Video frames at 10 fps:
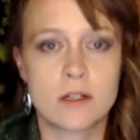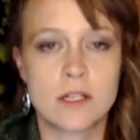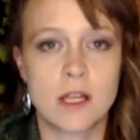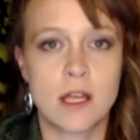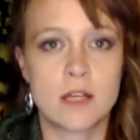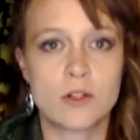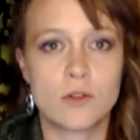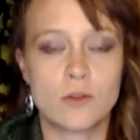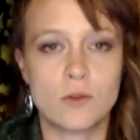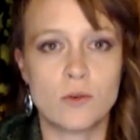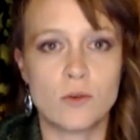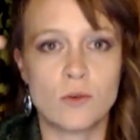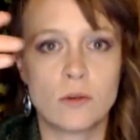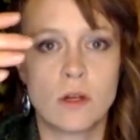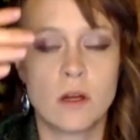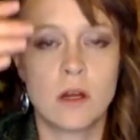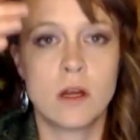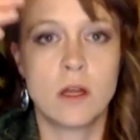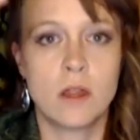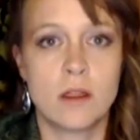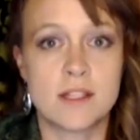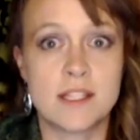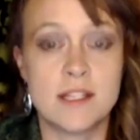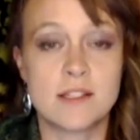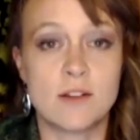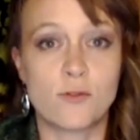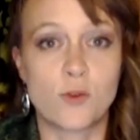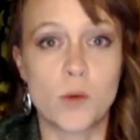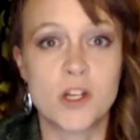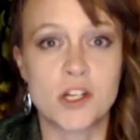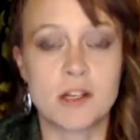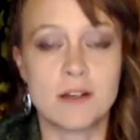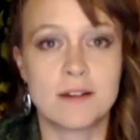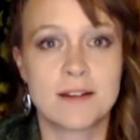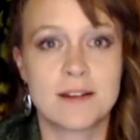to get to the season of fruition.